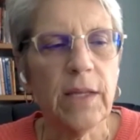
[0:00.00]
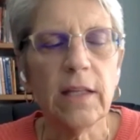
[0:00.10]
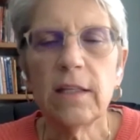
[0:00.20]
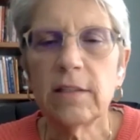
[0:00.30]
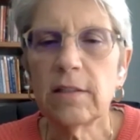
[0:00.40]

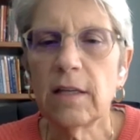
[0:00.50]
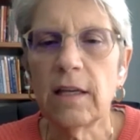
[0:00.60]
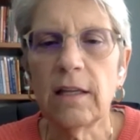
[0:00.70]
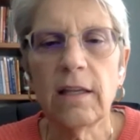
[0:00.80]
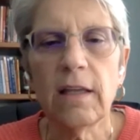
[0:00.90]
They
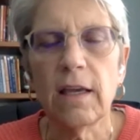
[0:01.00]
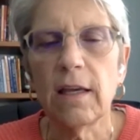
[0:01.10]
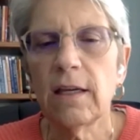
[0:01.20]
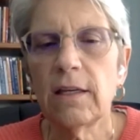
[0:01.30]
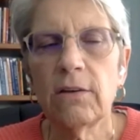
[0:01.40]
listened.
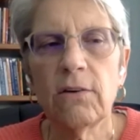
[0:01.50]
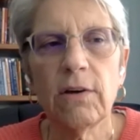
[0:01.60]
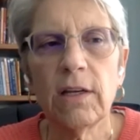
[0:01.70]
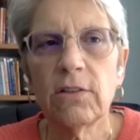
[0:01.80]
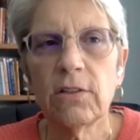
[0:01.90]

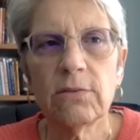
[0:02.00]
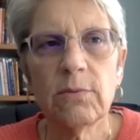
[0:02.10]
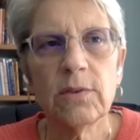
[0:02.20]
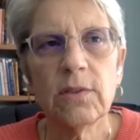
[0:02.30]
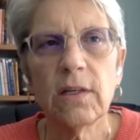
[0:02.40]
It
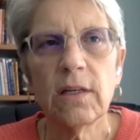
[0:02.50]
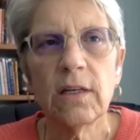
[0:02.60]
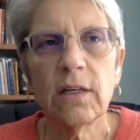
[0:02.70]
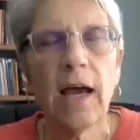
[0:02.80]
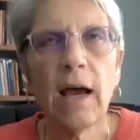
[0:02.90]
just was
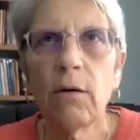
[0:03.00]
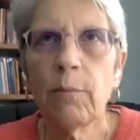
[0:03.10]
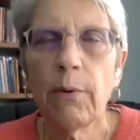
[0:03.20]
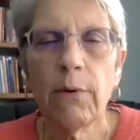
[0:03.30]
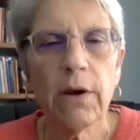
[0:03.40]
an
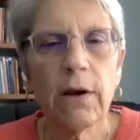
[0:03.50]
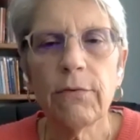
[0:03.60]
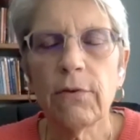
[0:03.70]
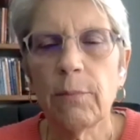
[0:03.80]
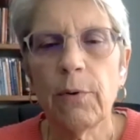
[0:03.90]

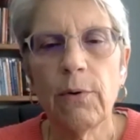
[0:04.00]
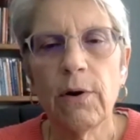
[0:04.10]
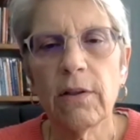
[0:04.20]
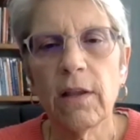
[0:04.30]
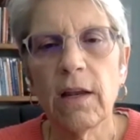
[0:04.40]
outpouring of
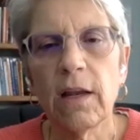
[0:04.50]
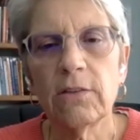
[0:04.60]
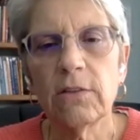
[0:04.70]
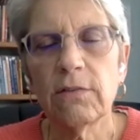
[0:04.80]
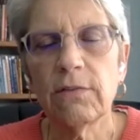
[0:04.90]
support that
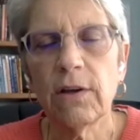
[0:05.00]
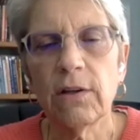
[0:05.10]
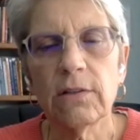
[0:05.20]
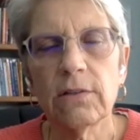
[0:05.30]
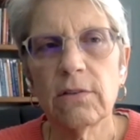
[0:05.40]
I just
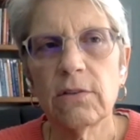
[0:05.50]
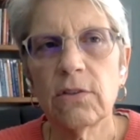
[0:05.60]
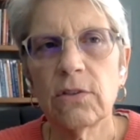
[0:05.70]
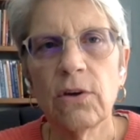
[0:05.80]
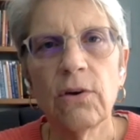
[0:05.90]
felt
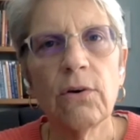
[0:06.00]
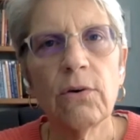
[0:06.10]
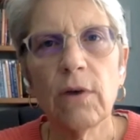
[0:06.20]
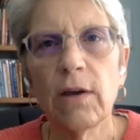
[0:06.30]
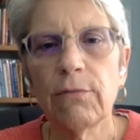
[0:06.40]

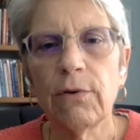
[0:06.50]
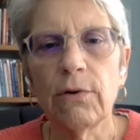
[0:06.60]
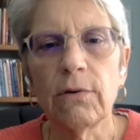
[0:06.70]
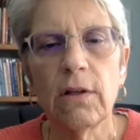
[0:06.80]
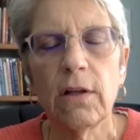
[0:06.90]
so
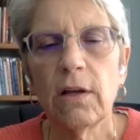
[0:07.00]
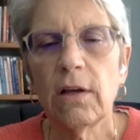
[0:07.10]
grateful.